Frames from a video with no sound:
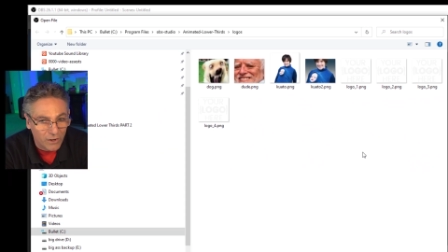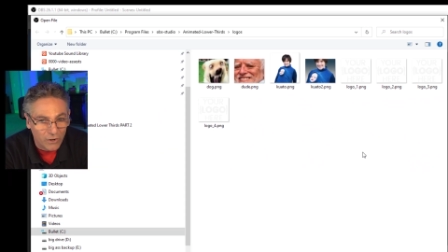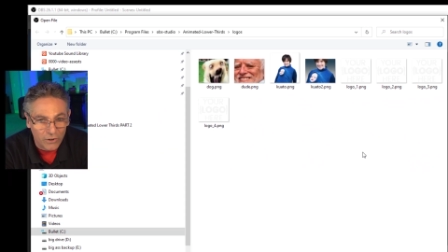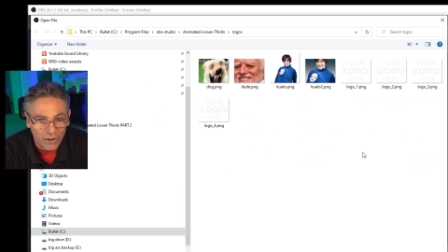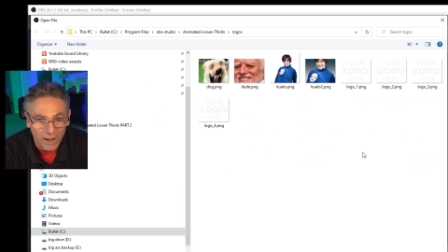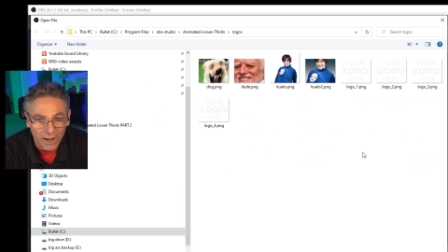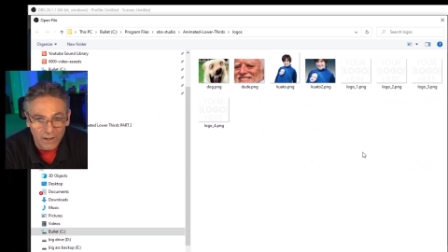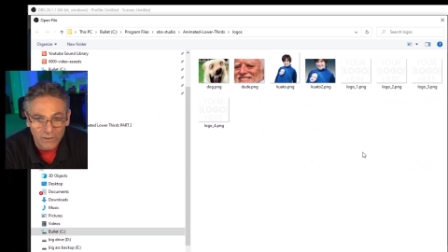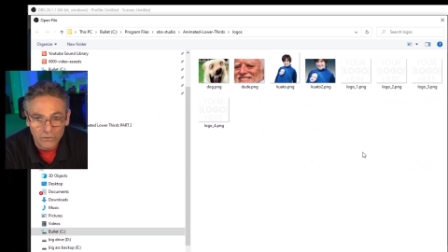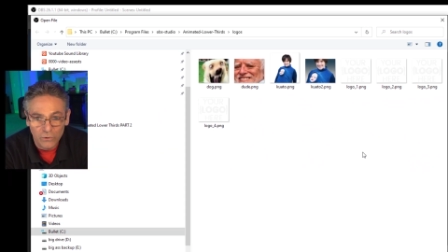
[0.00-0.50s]

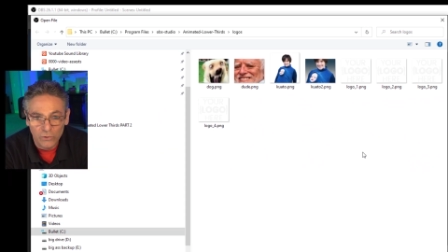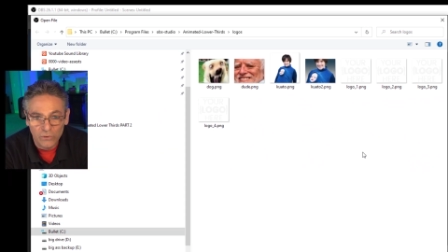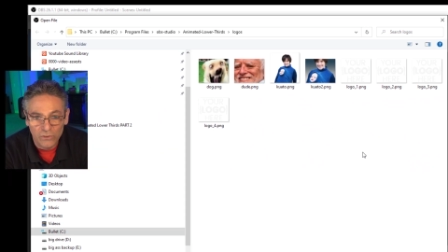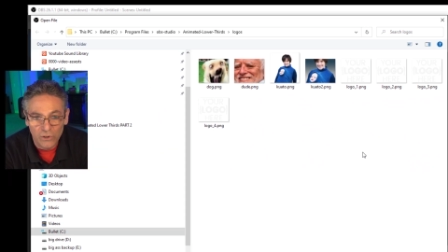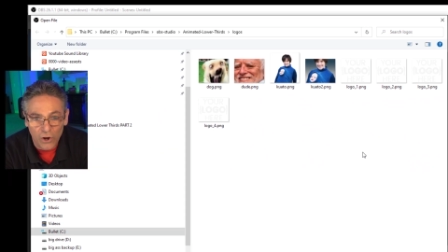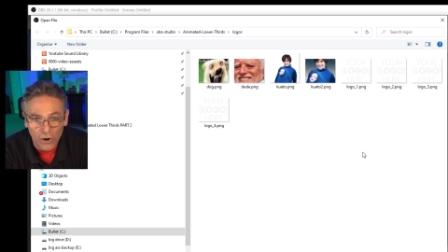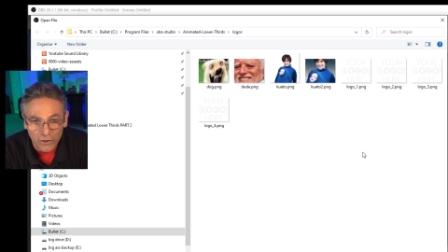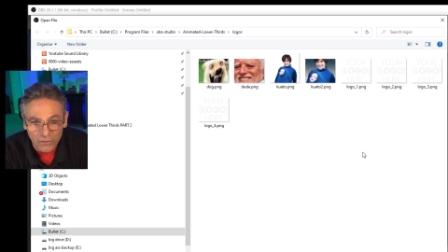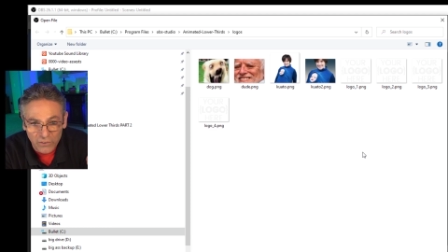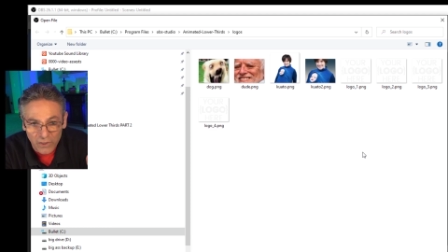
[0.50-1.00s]
Okay, so as
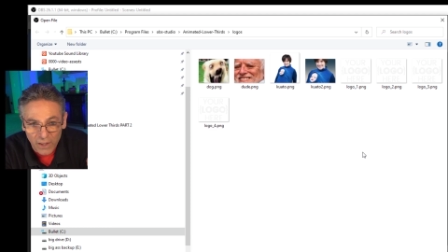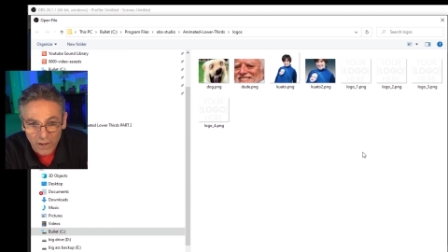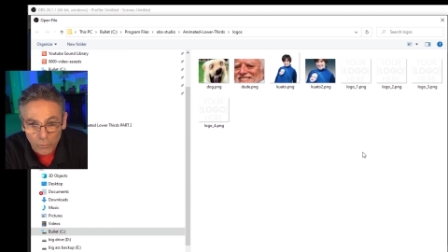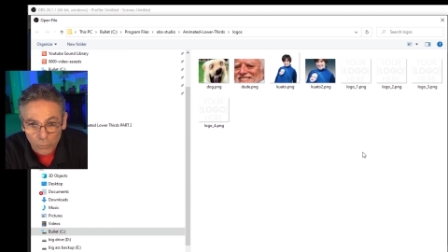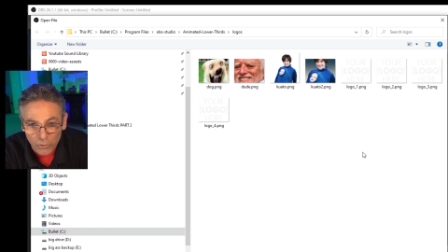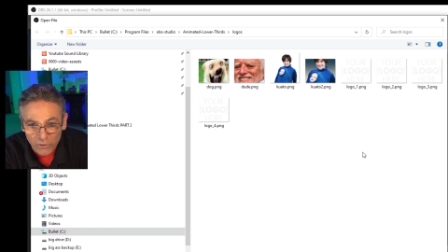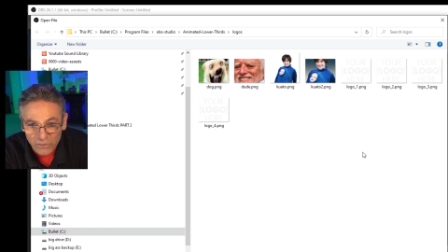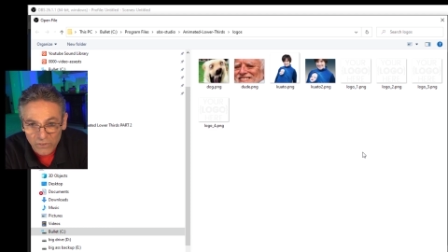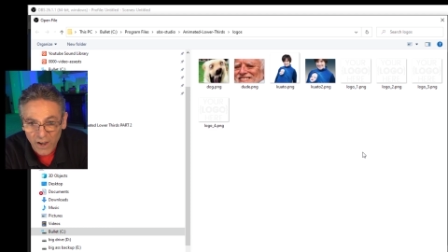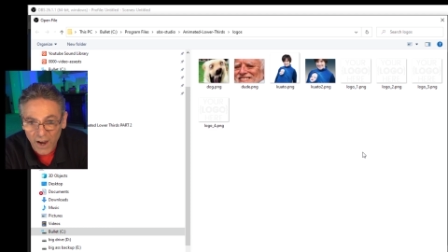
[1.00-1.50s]
long as they
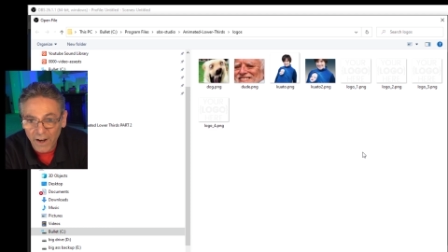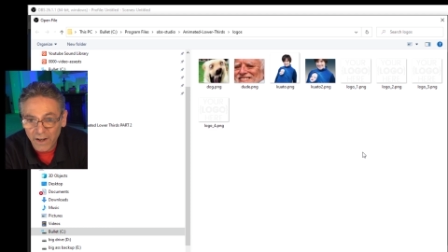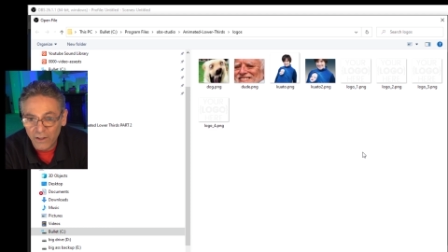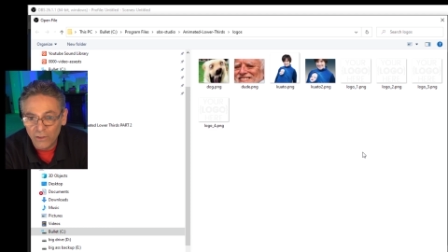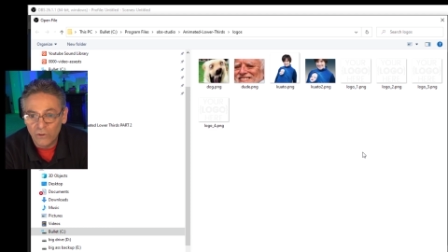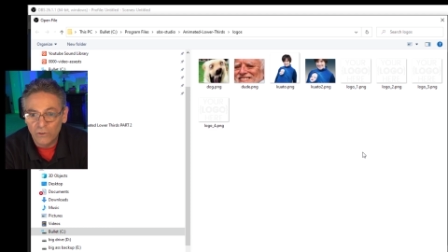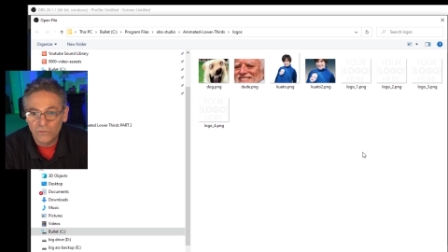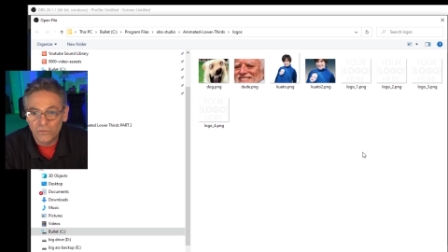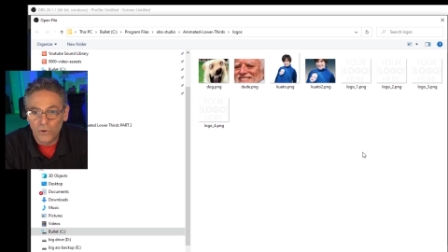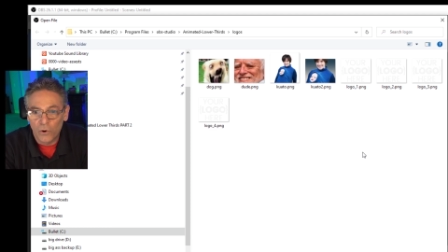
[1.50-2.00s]
reside in
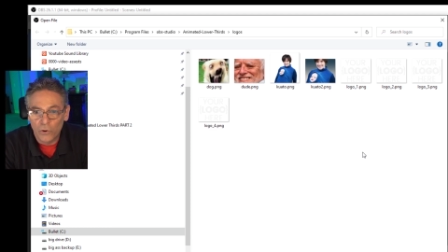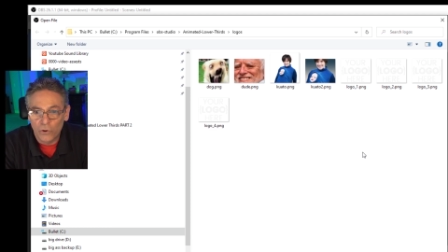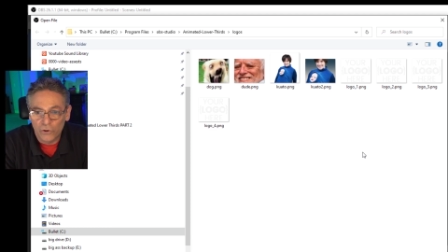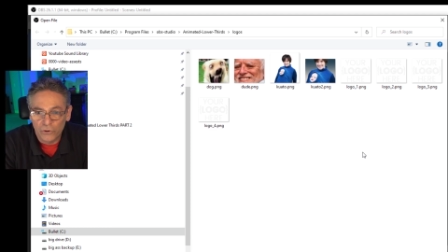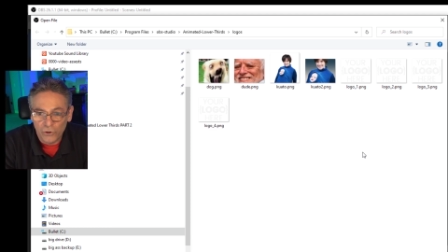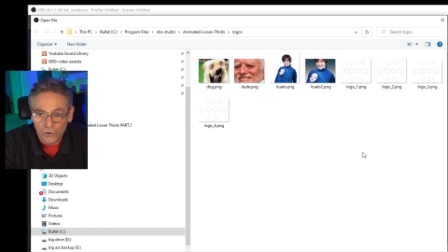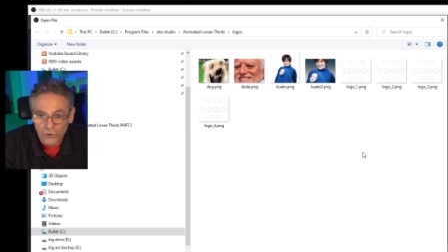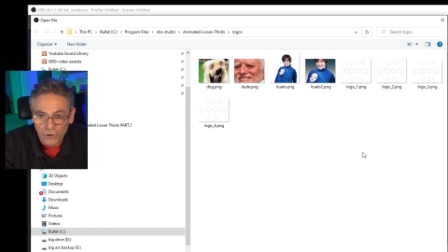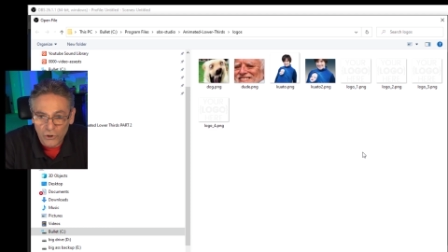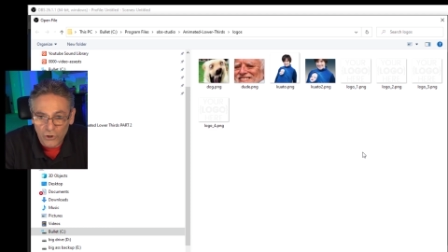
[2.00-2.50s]
this folder,
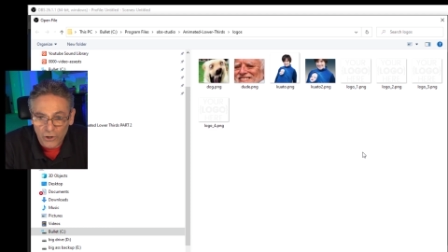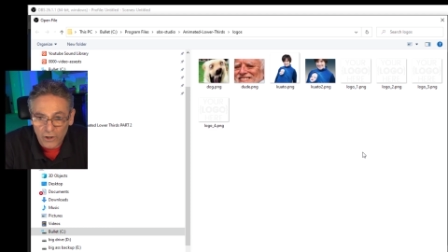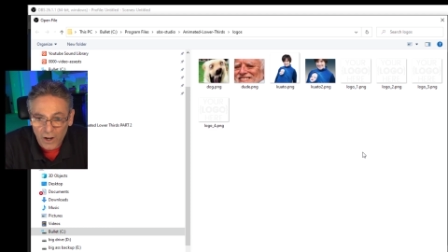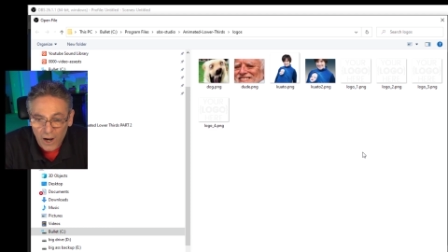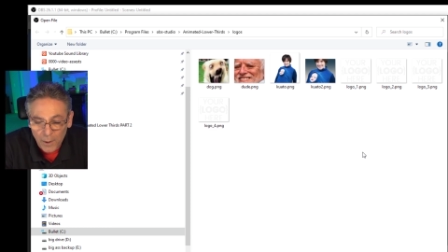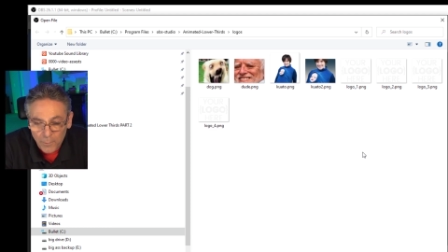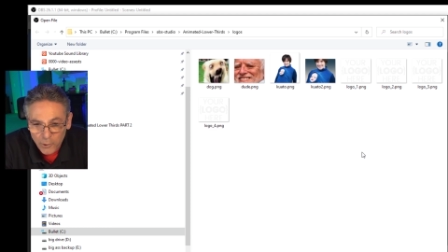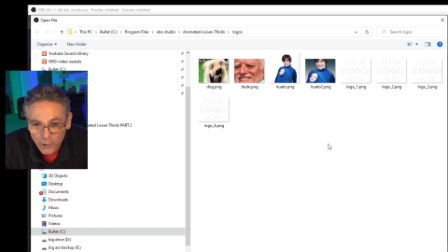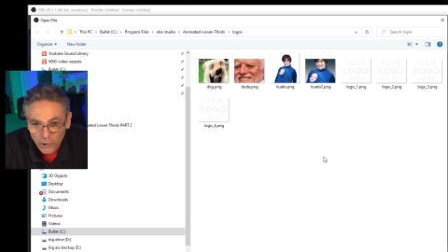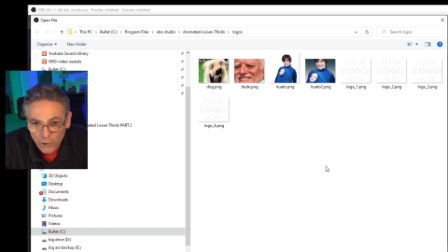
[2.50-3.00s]
you're good.
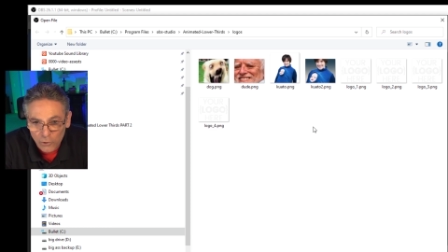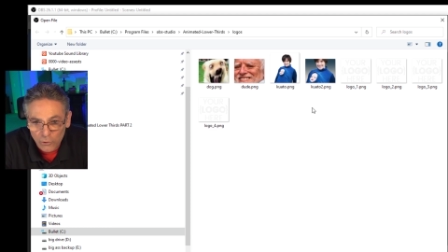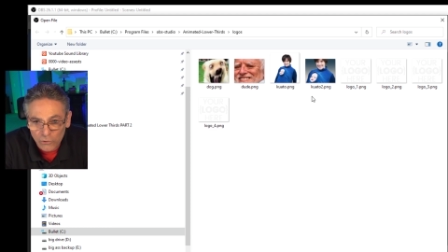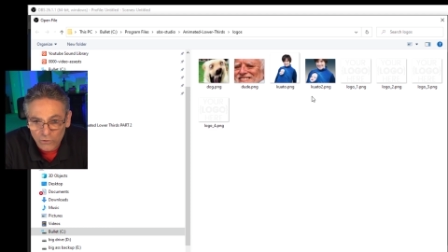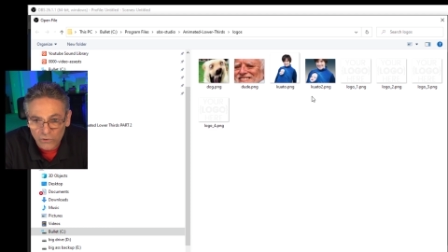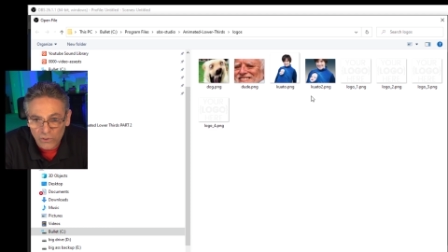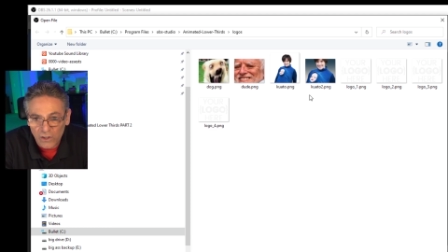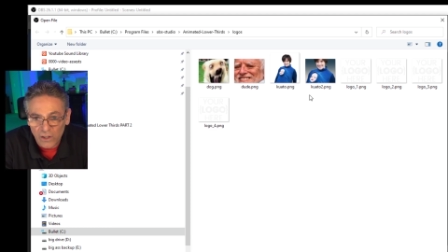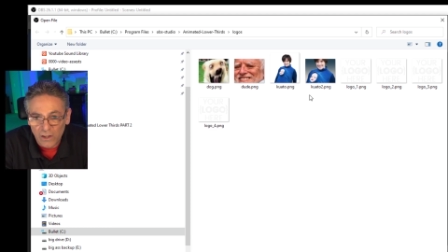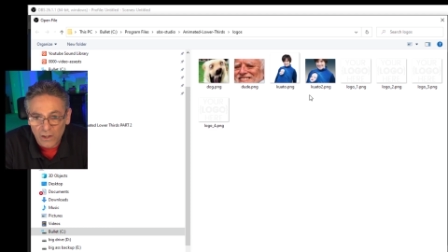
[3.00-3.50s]
I'm going to
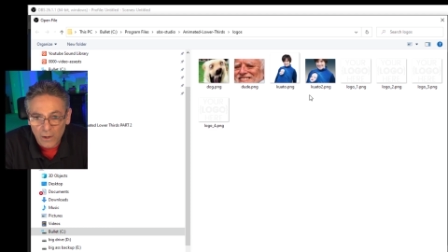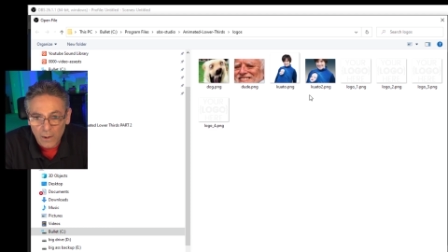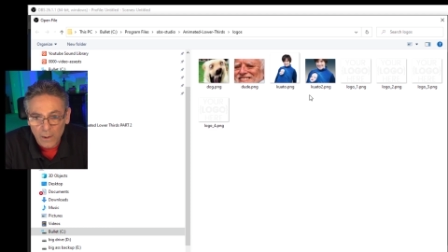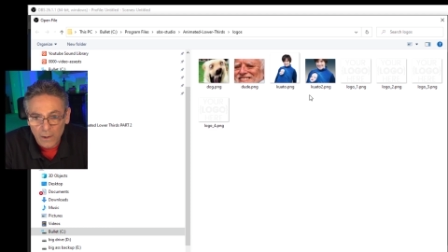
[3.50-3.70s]
use the